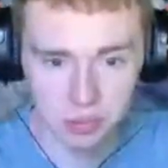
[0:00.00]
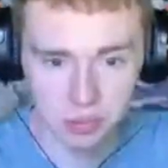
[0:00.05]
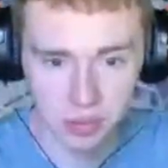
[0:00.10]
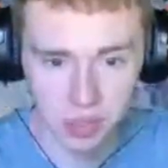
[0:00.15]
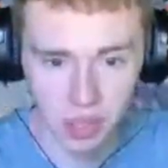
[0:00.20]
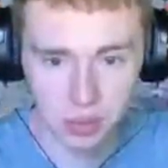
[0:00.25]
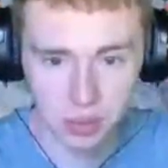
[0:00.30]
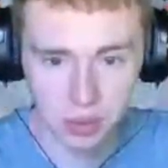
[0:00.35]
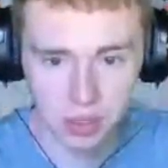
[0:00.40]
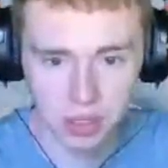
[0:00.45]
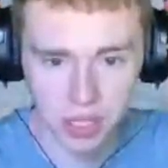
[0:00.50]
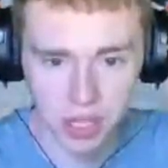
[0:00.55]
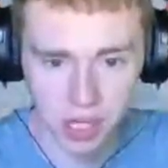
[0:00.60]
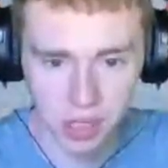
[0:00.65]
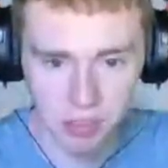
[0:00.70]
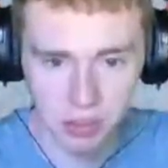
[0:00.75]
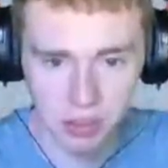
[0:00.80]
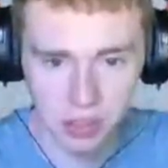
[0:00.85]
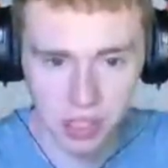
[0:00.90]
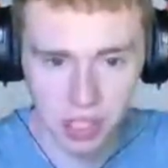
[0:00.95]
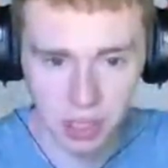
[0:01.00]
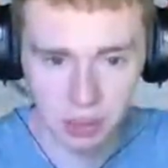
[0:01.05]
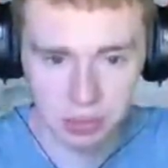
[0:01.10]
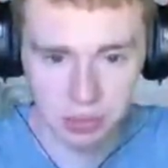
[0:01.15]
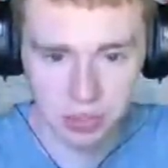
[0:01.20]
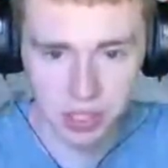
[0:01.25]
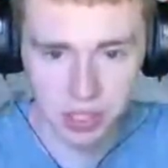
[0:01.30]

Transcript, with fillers: I wonder, can I build the upgrade